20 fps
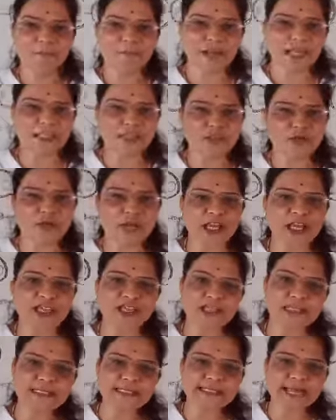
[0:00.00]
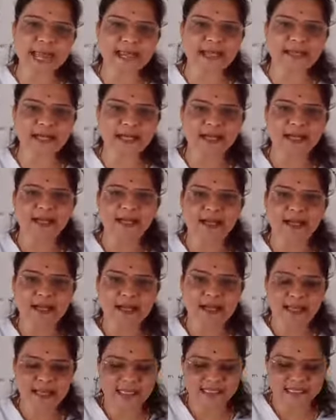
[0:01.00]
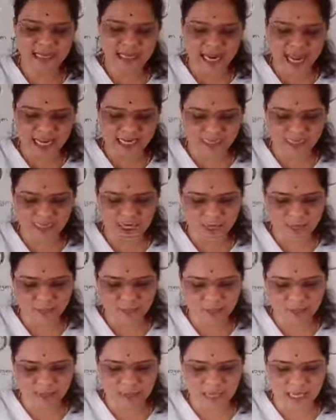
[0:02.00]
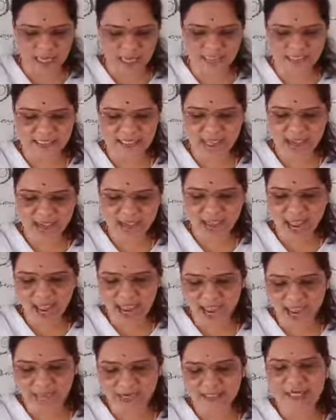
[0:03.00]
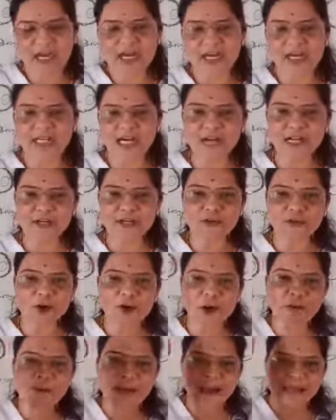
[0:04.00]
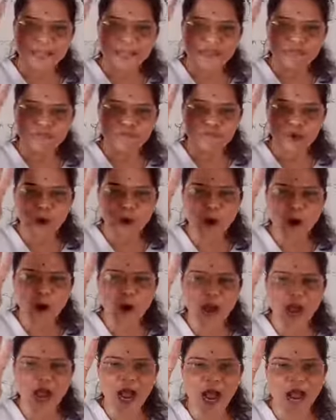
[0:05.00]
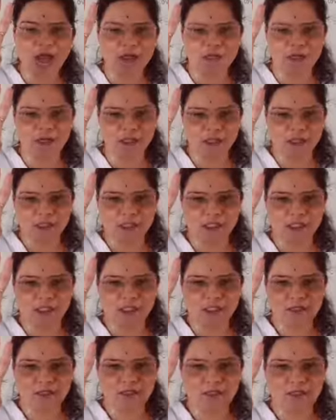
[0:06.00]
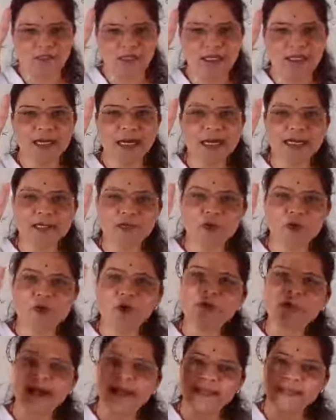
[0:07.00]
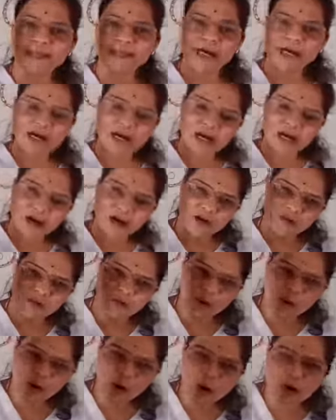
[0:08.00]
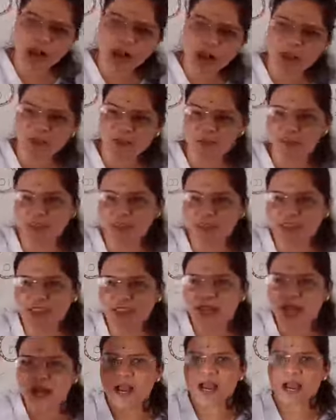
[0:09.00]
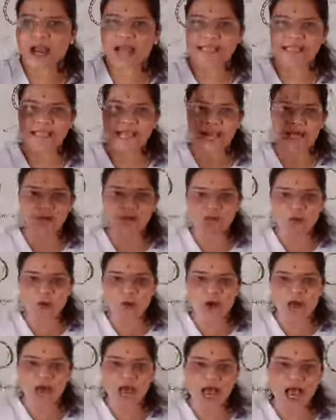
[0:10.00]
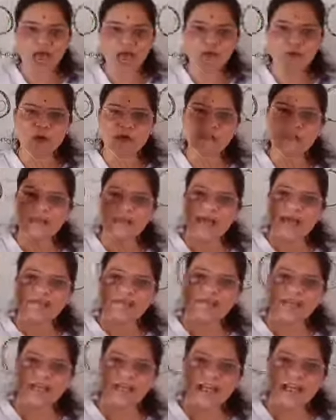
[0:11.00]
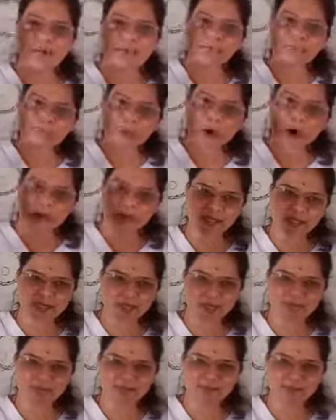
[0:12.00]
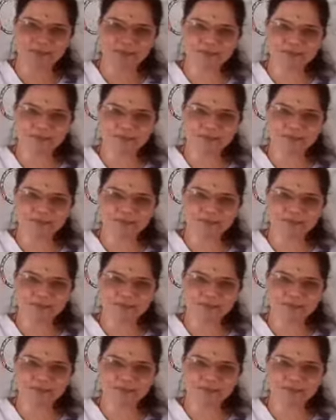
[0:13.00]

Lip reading: Menstruation cycle is a natural process and controlled by the four hormones. Controlled by the four hormones, and that four hormones are very important